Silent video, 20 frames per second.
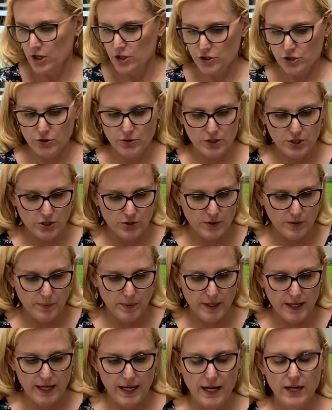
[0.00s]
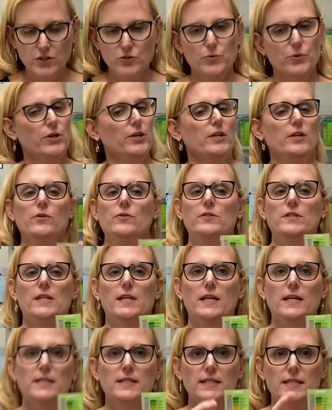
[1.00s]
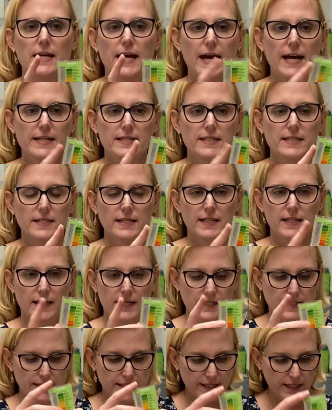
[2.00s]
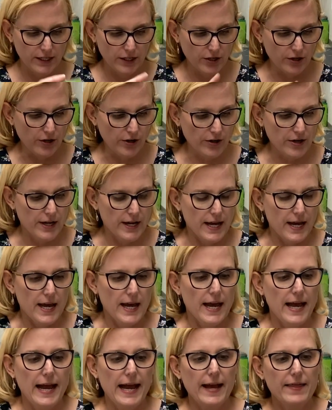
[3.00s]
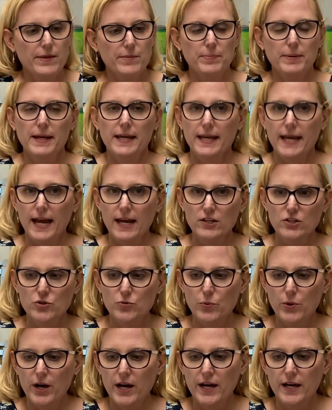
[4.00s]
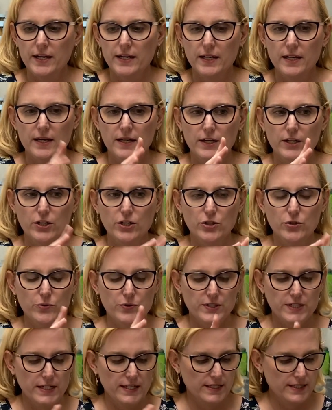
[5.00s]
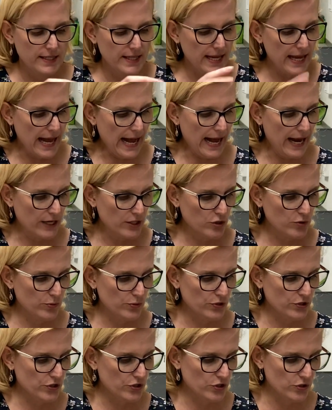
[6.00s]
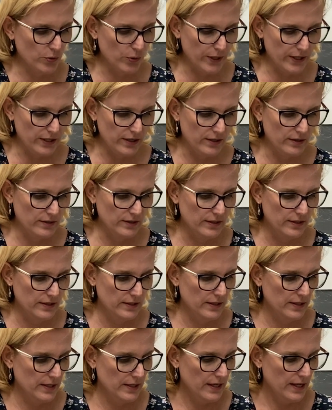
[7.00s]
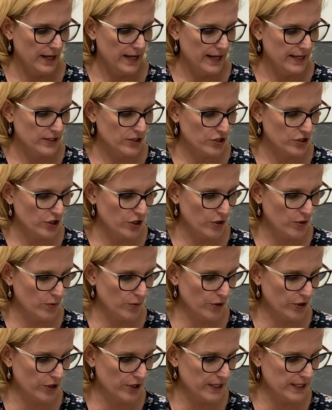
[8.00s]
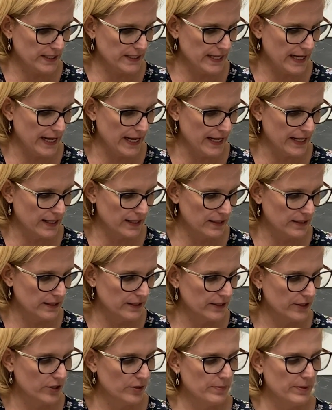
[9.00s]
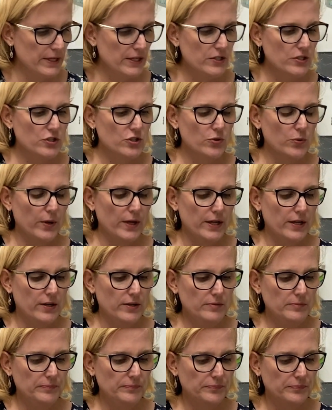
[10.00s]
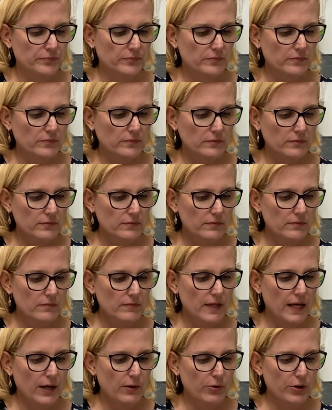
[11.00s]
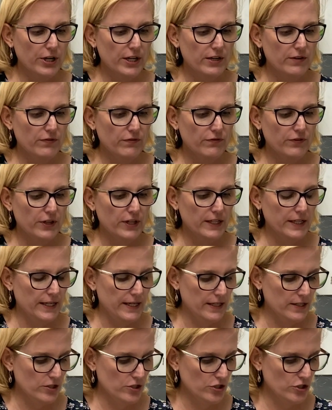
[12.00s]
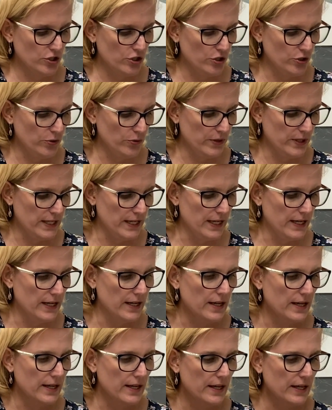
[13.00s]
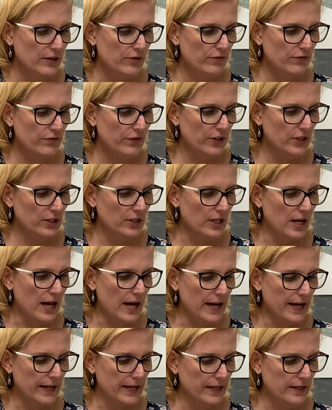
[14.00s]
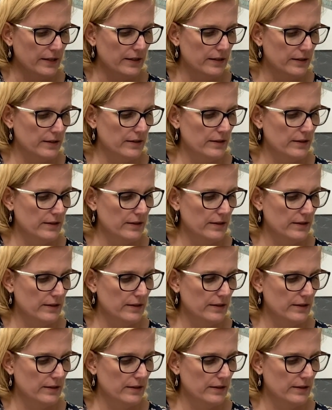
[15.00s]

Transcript: So to do the pH, we're gonna use these test kits here. And the pH one uses the actual soil. So we're gonna take a little bit of soil and we're gonna fill it to the fill line,